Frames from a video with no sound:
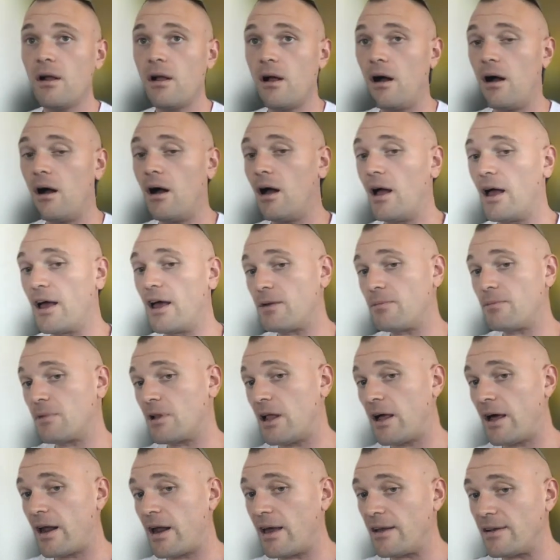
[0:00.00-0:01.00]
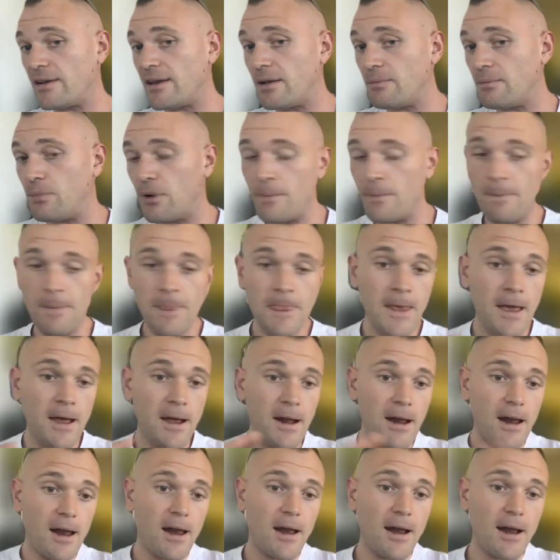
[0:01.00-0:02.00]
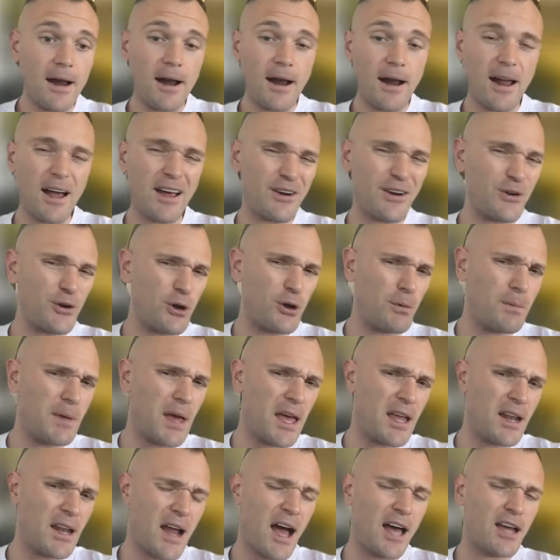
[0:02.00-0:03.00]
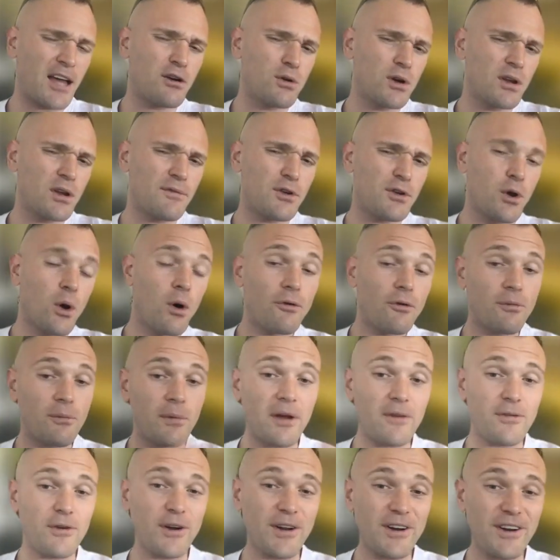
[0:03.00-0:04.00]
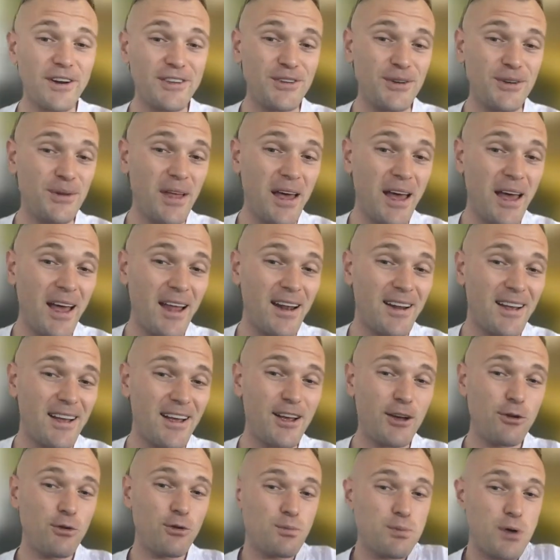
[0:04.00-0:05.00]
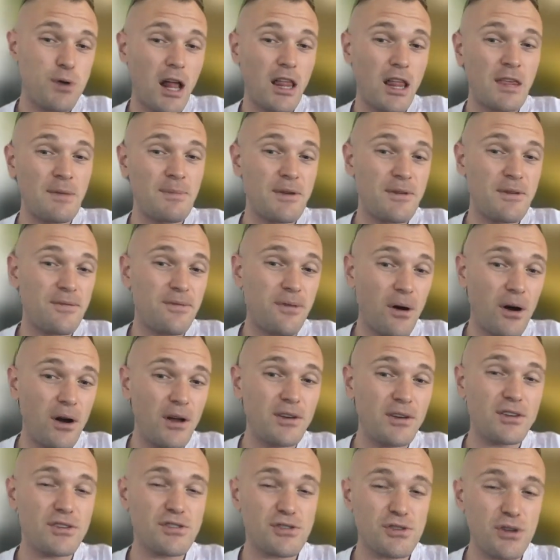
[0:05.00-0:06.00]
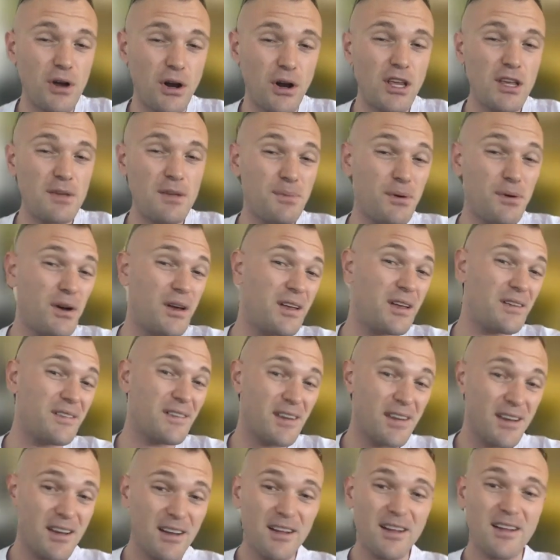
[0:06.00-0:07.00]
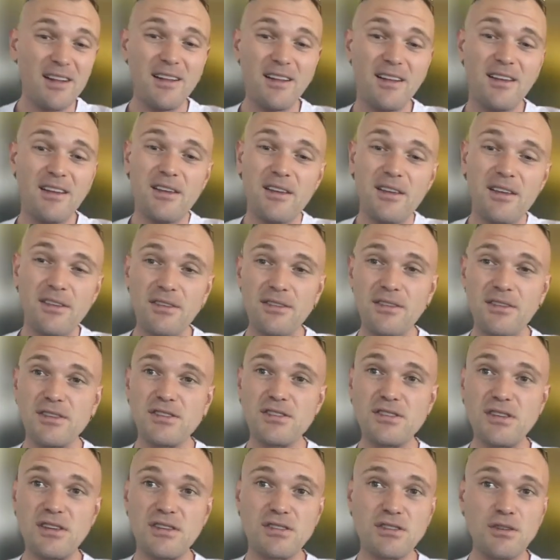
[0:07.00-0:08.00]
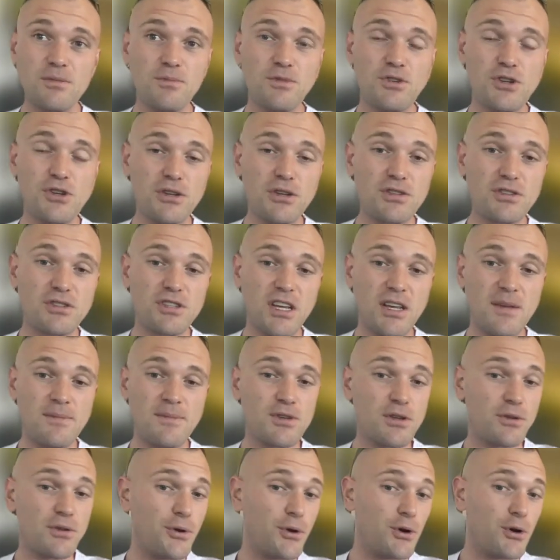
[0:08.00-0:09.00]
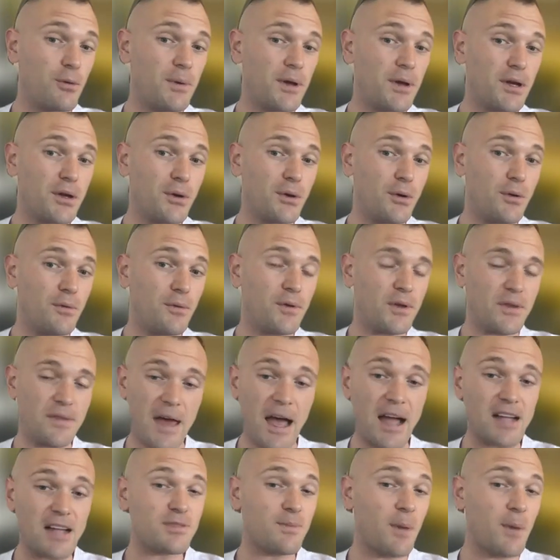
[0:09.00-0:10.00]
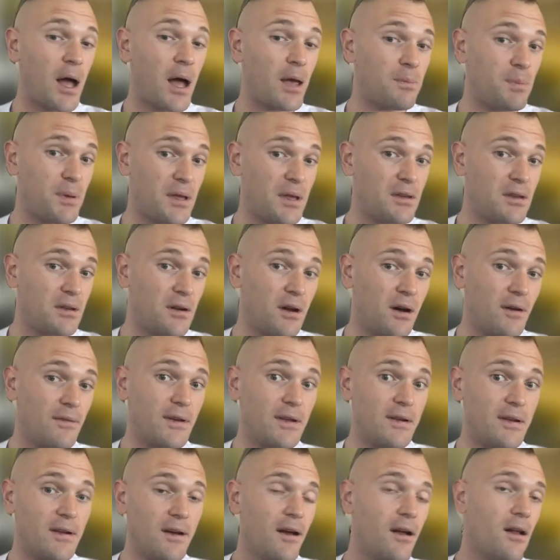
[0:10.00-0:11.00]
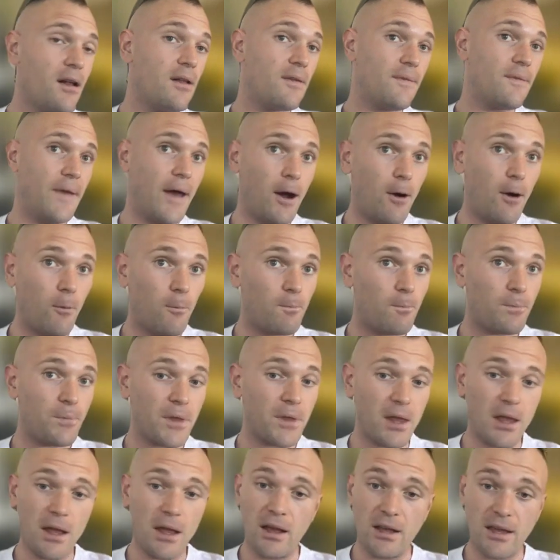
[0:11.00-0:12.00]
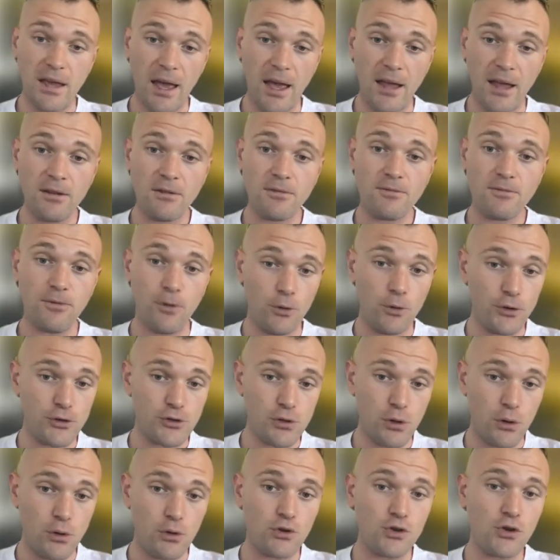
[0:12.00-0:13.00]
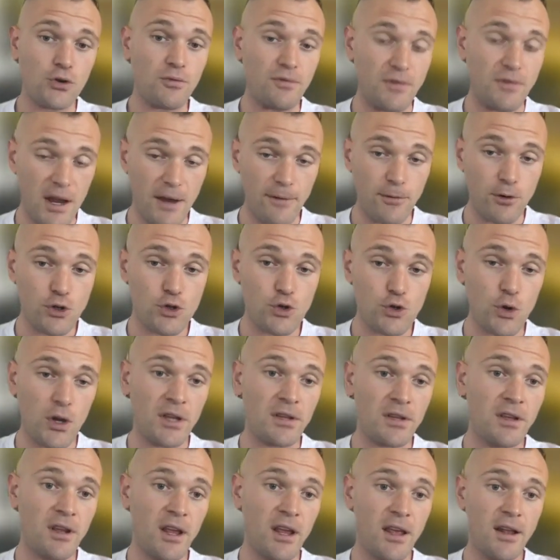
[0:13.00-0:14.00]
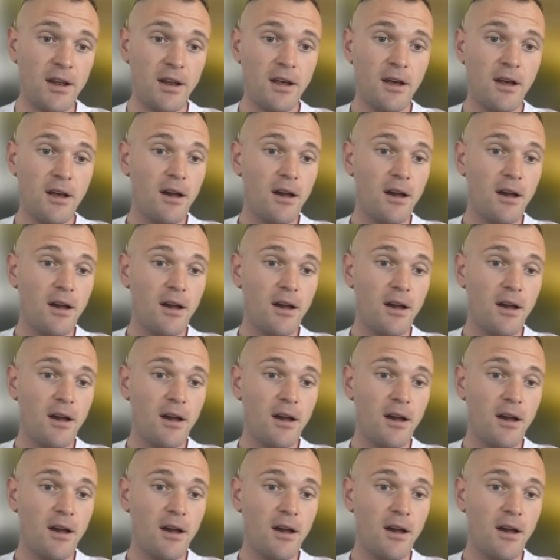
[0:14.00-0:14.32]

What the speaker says: And I'm glad I did, but I don't know, man. I don't even know if I'm ever going to do that. It would probably be fun to study, but the system just seems a little bit goofy. That's my opinion of it. Now, again, full disclosure, never trained in it.